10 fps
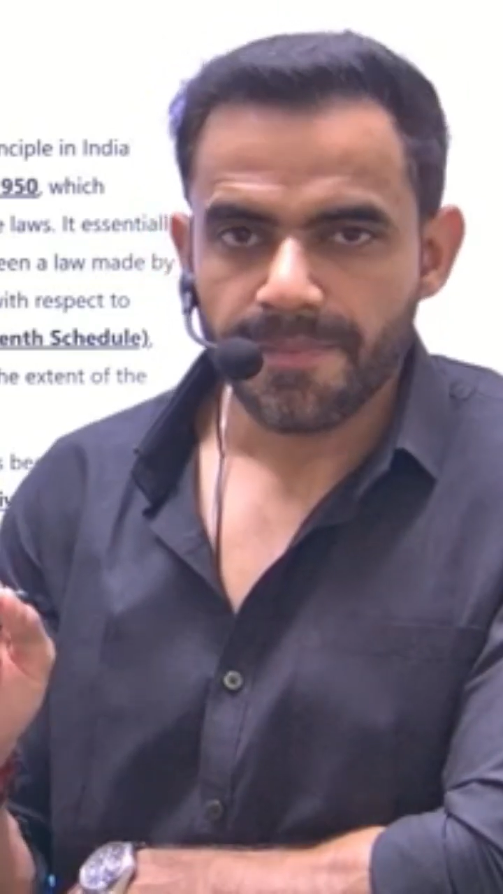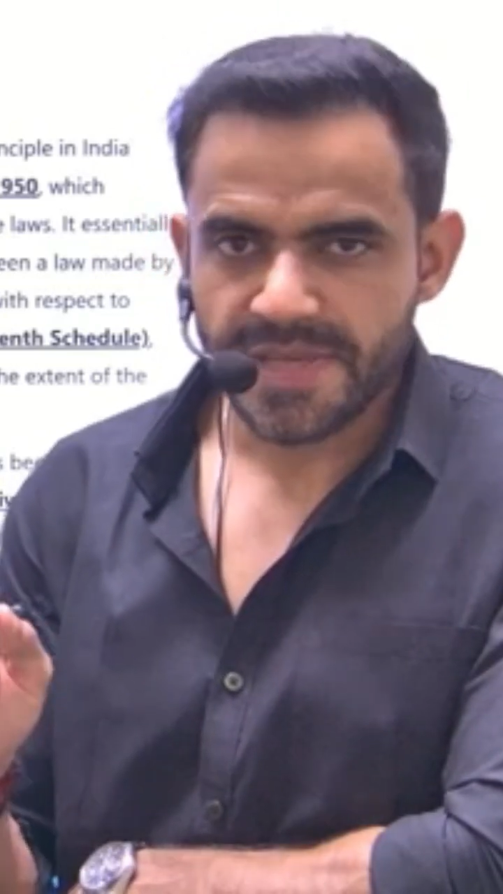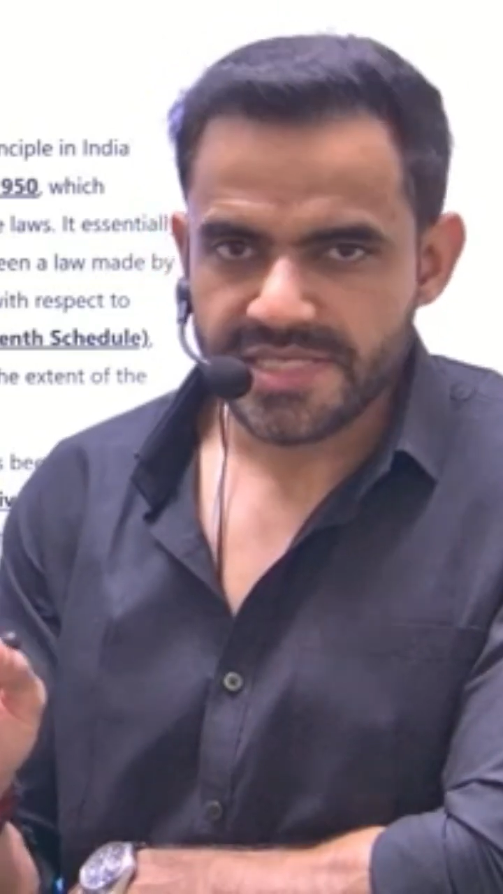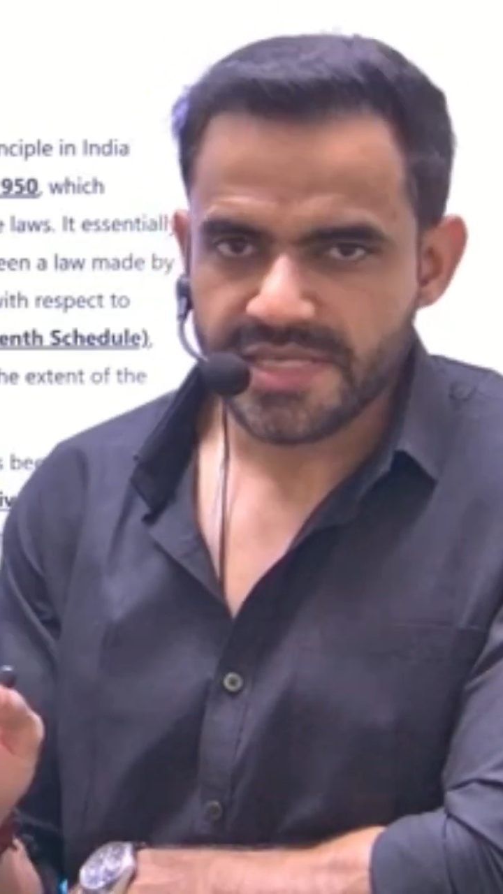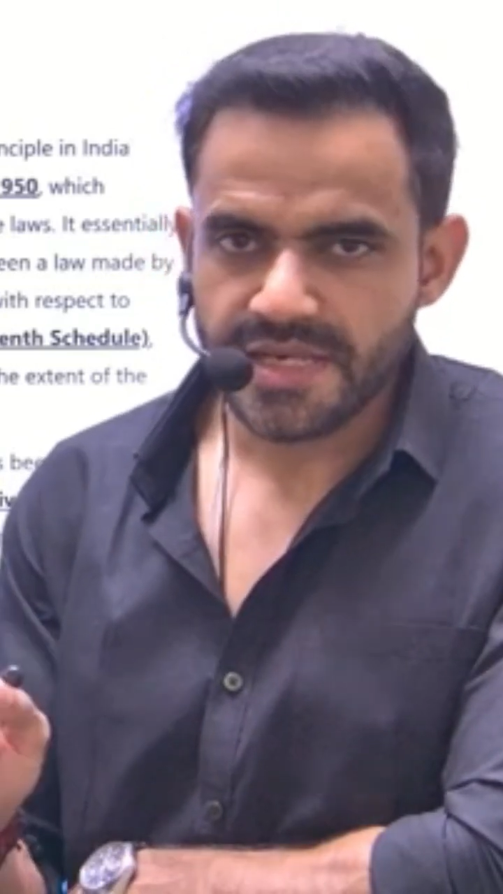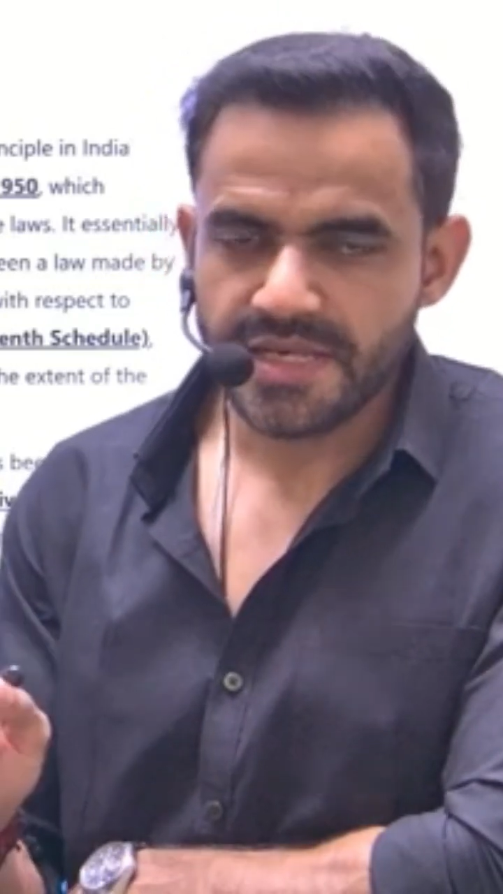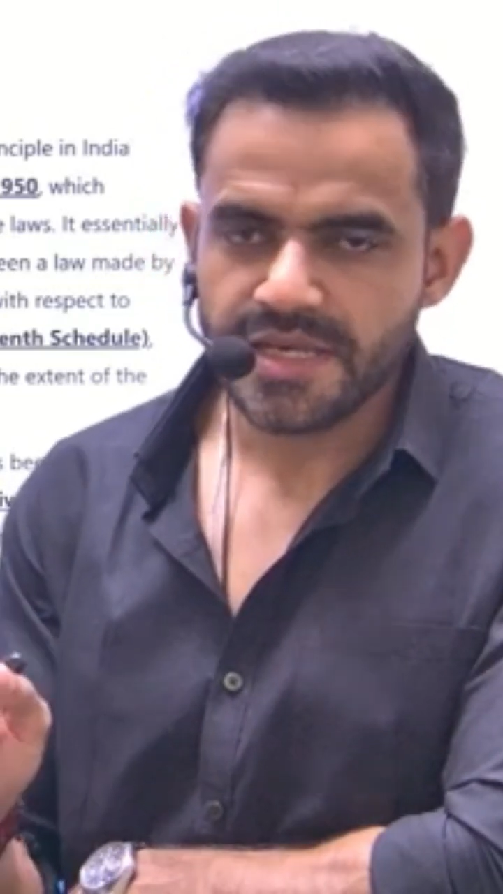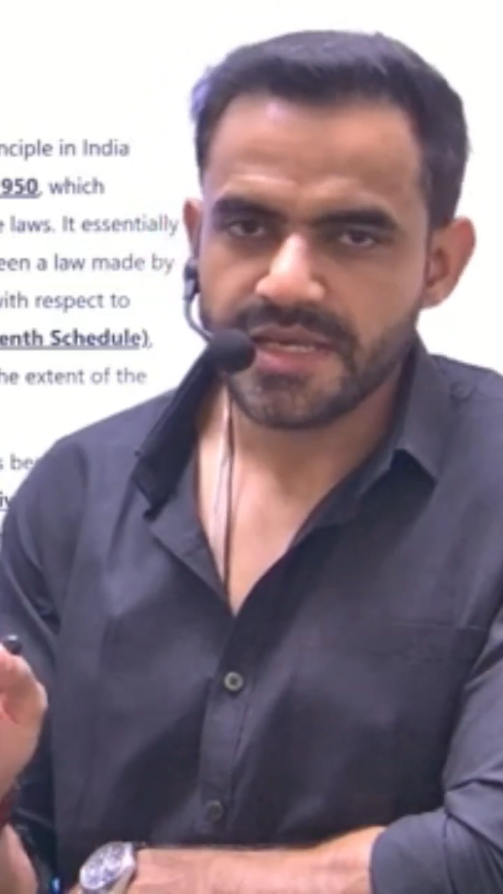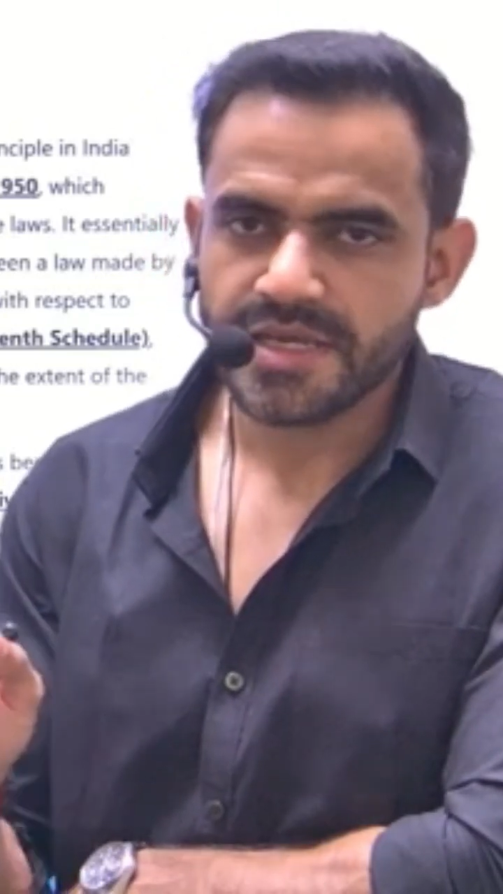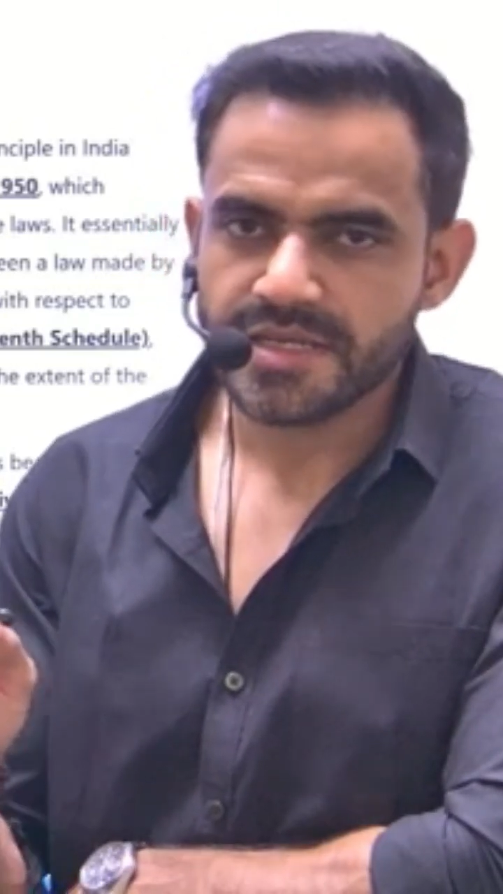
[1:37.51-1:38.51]

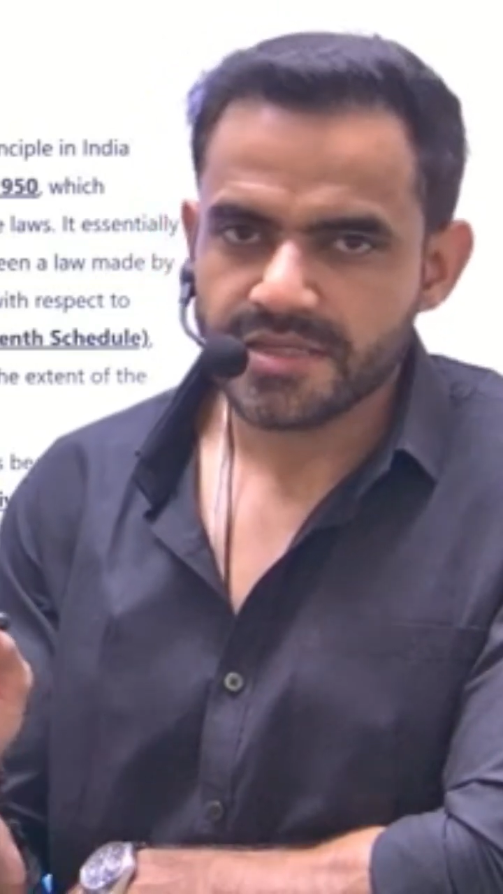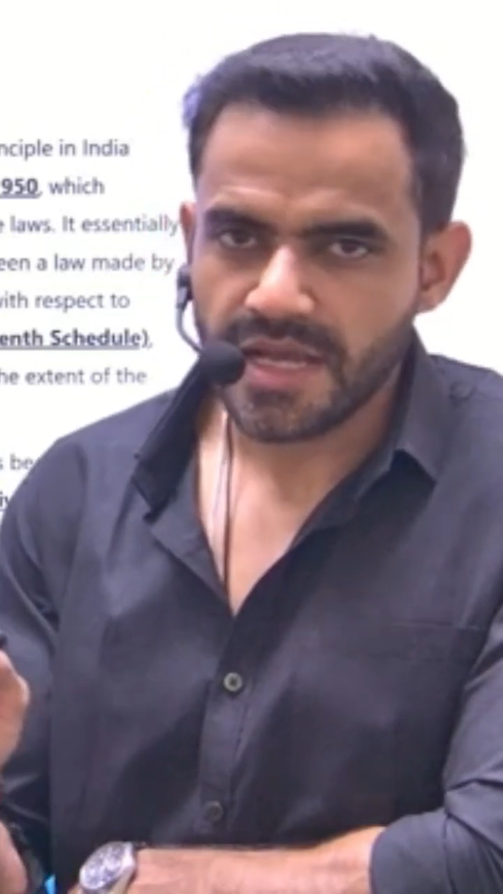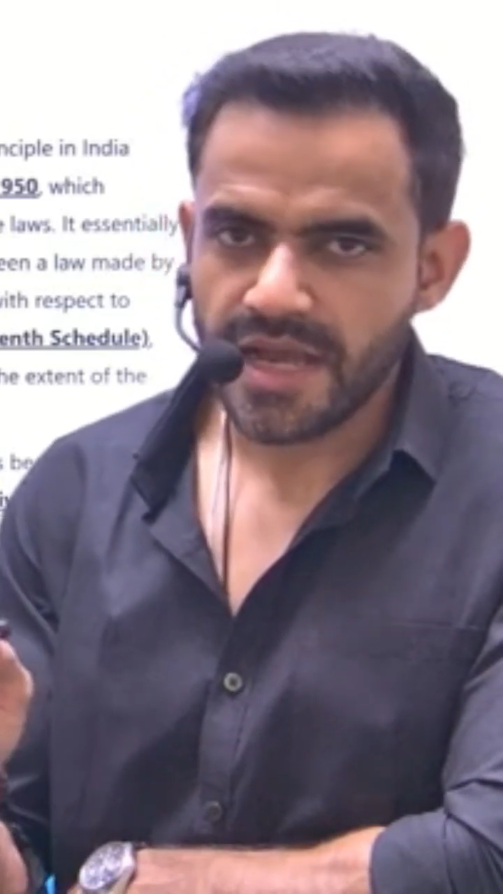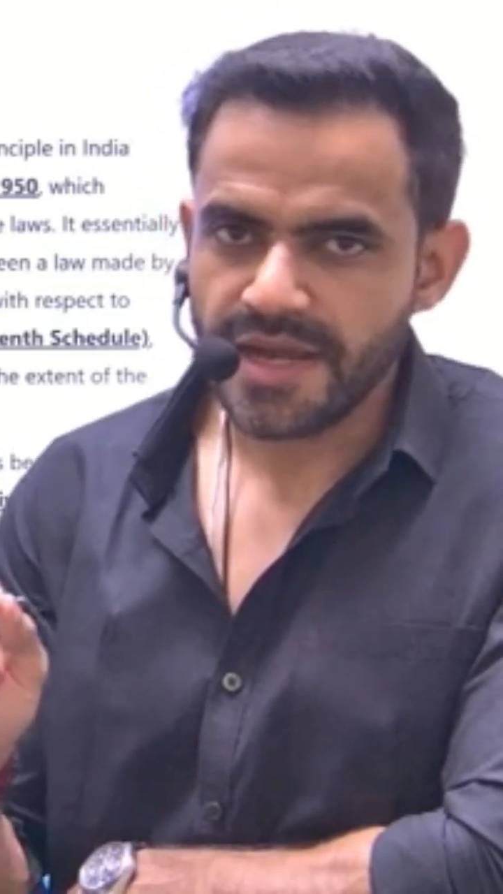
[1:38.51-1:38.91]
Basically, the